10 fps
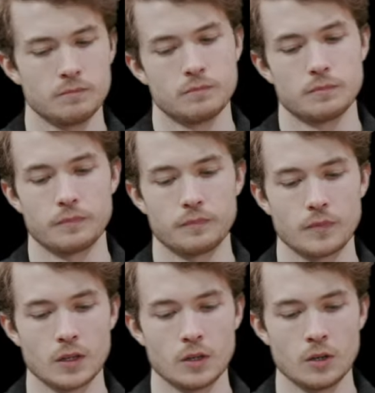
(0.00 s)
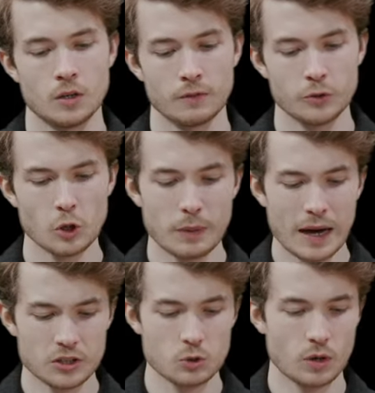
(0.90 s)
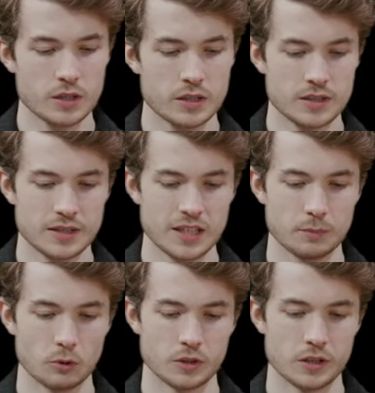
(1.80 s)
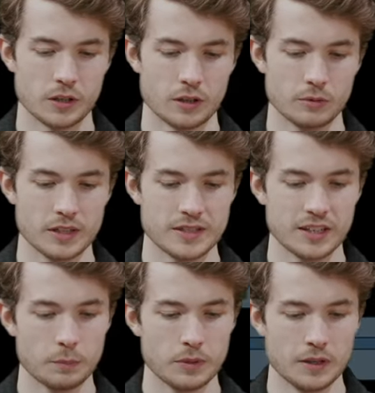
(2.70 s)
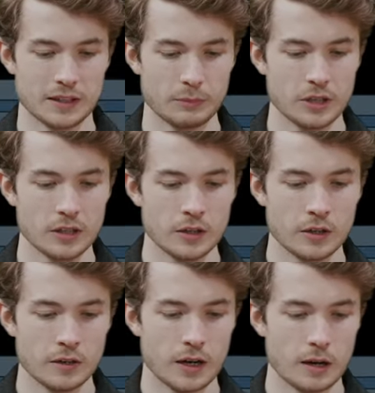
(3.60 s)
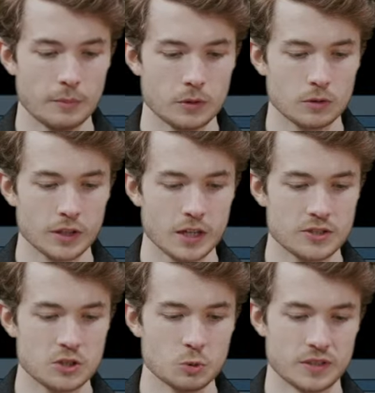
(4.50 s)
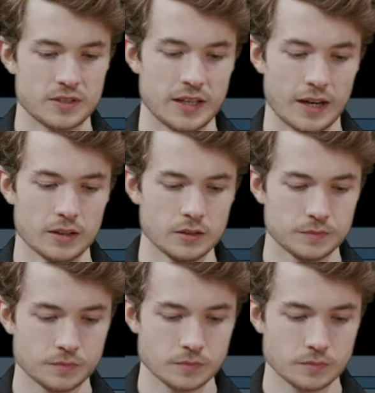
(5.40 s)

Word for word: Hmm. If we go back to our Tibble here, we can take a peek. Let me um, look at students again.